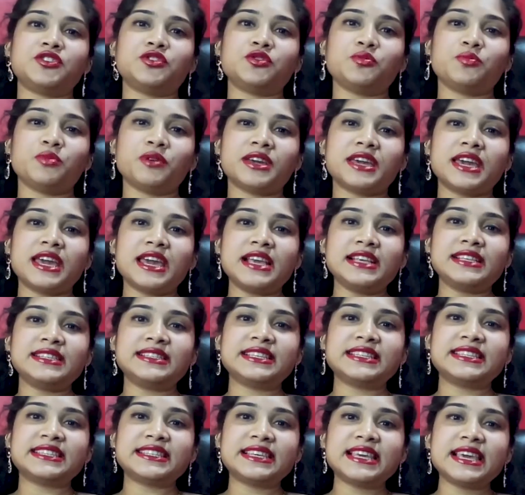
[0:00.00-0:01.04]
Super Kings,
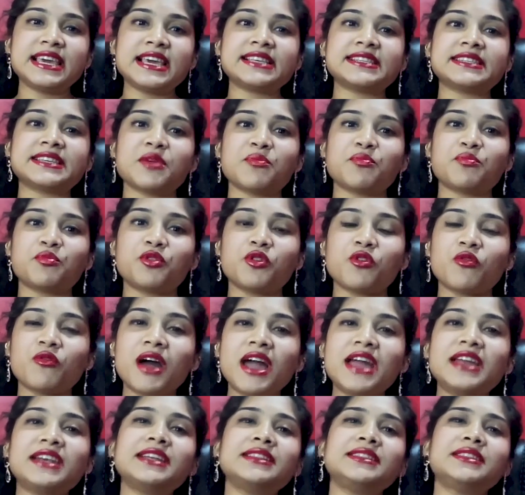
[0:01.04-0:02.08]
the CSK
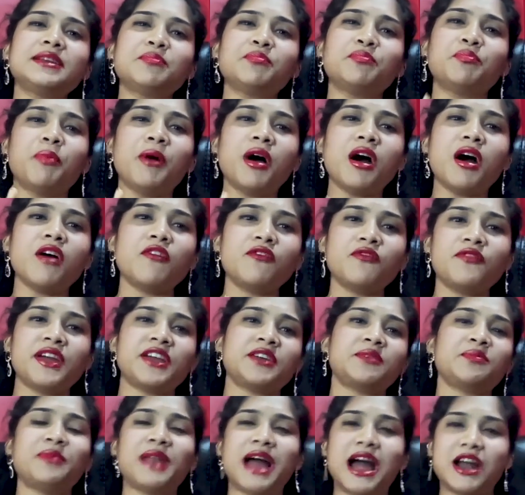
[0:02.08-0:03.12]
provided the
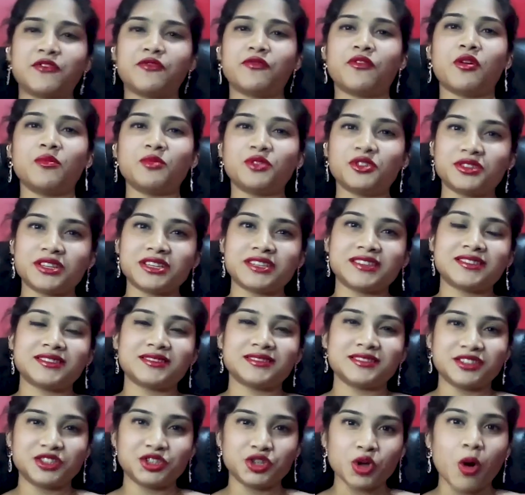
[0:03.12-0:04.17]
perfect platform to
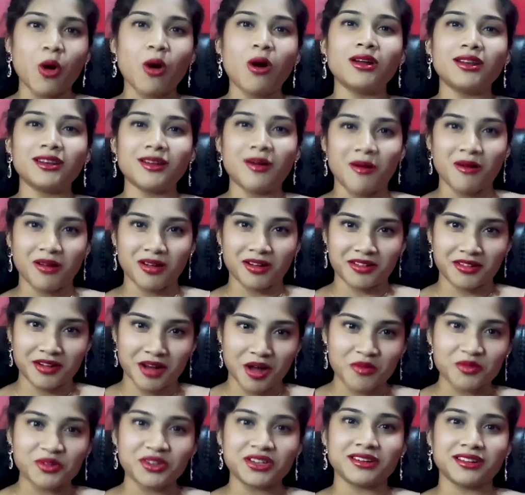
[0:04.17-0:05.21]
this tall
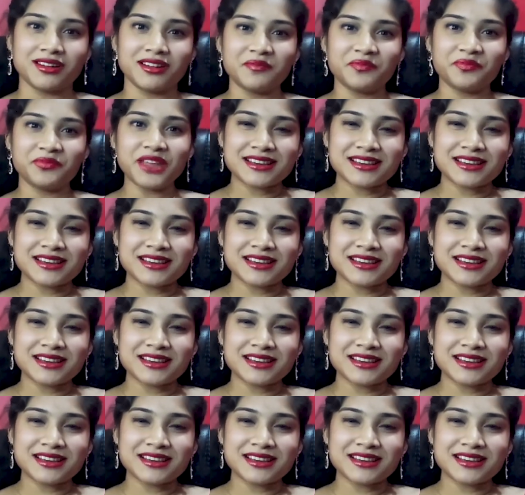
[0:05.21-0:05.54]
all-rounder.